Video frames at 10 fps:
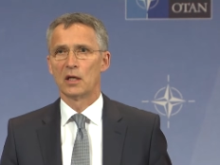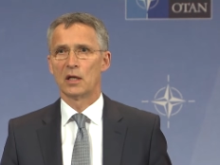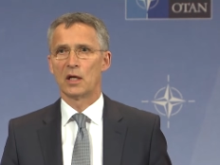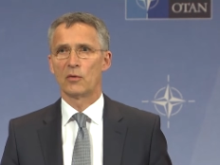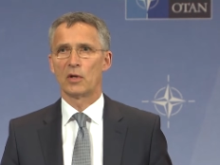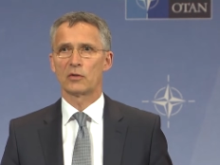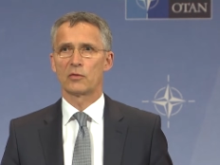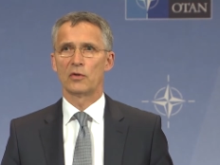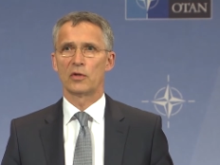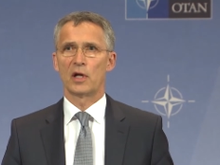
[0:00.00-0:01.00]
I would like
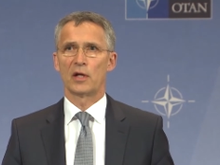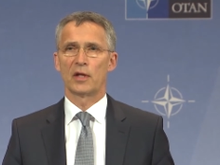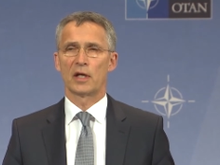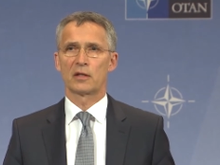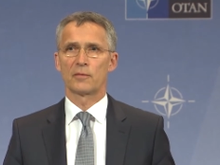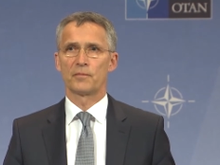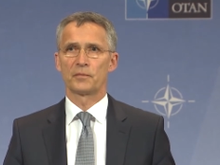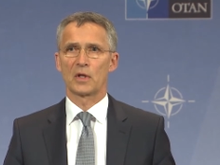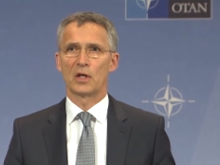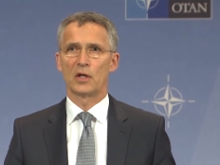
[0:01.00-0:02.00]
to underline that
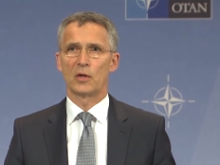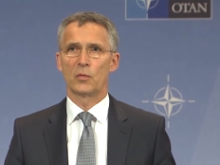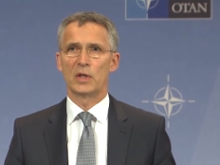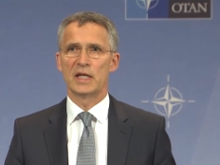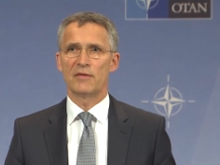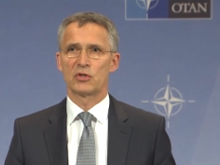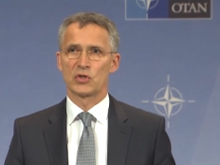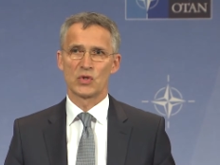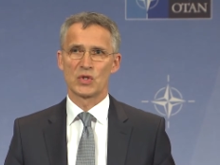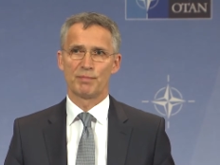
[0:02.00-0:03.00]
we never
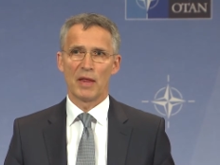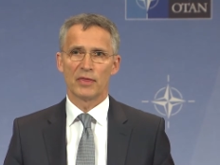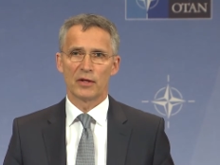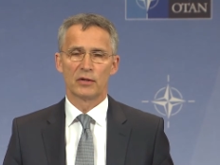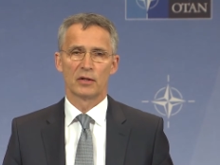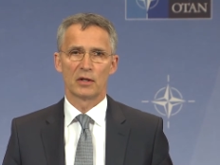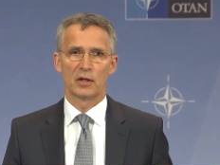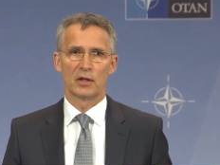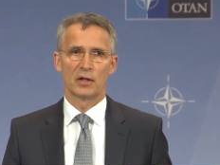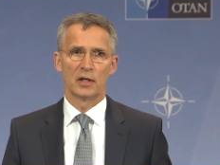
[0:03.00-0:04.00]
suspended
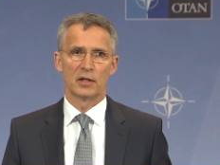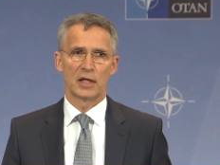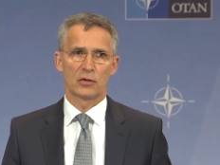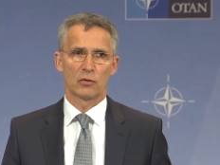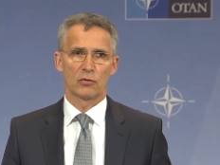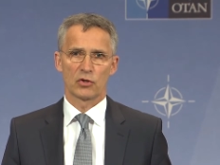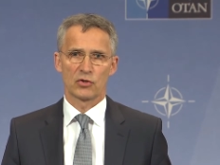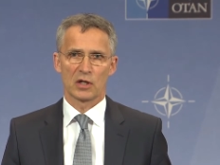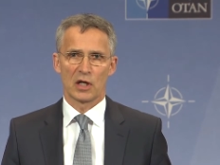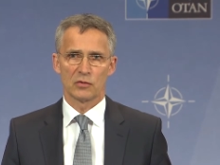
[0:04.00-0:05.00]
the
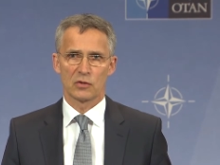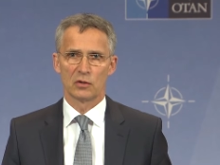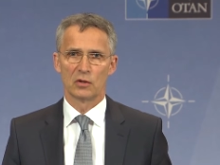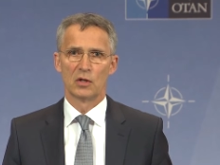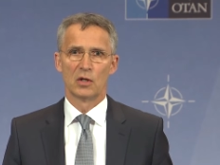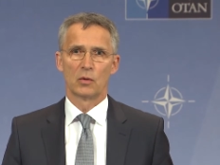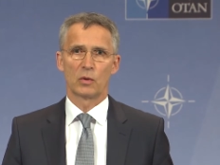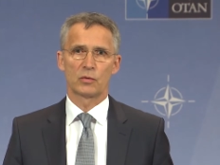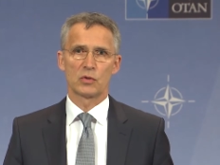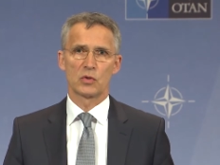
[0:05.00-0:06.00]
NATO-Russia Council.
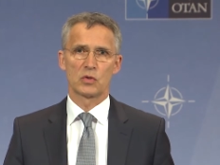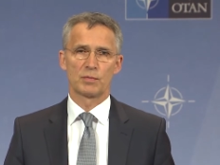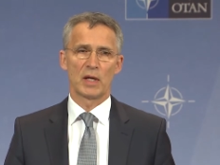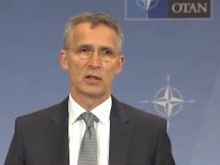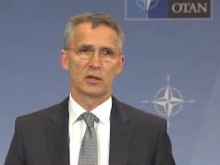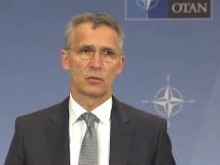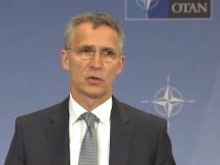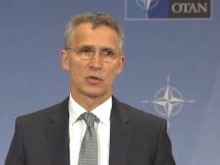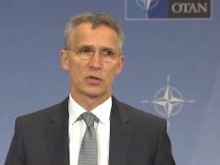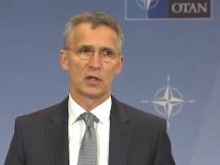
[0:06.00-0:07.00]
What we suspended
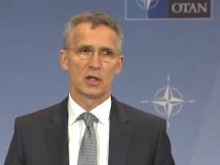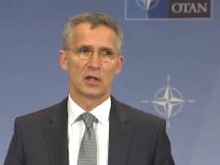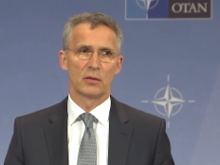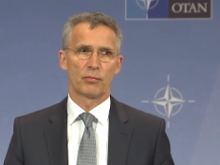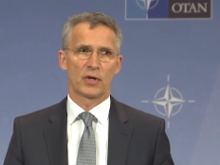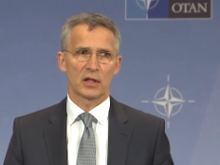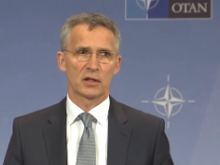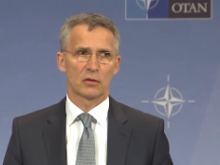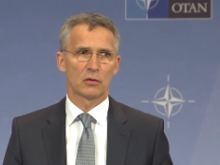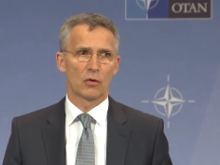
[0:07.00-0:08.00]
was the
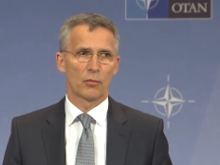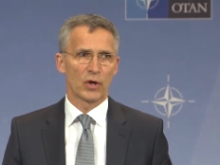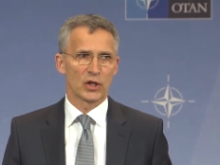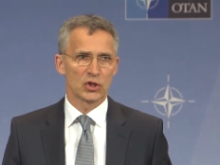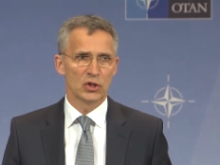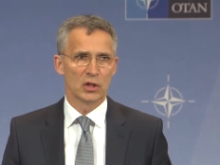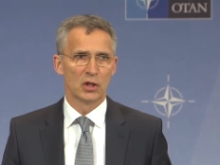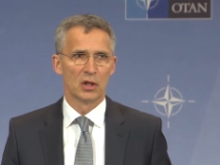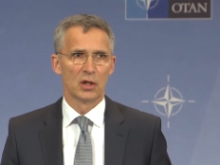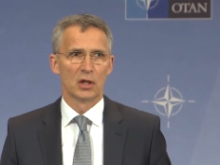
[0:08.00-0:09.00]
practical cooperation.
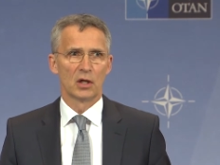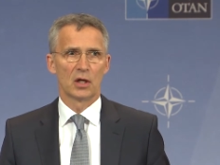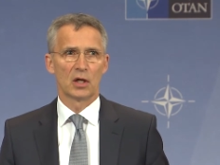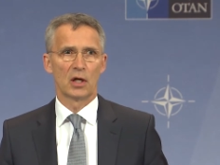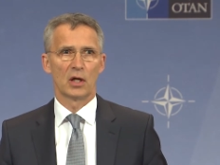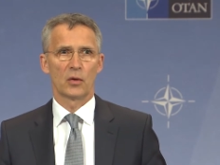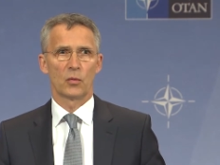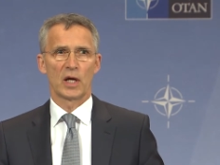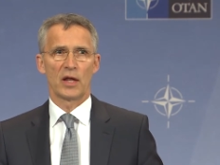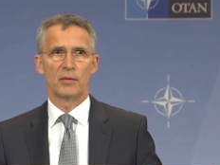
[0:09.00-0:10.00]

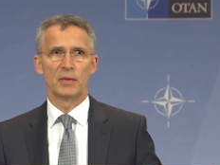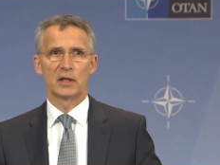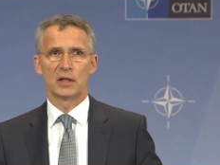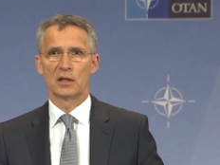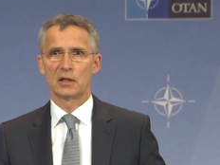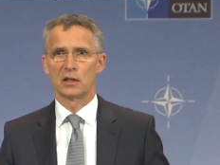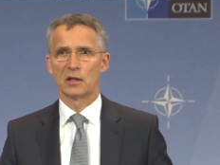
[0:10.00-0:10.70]
We had the meeting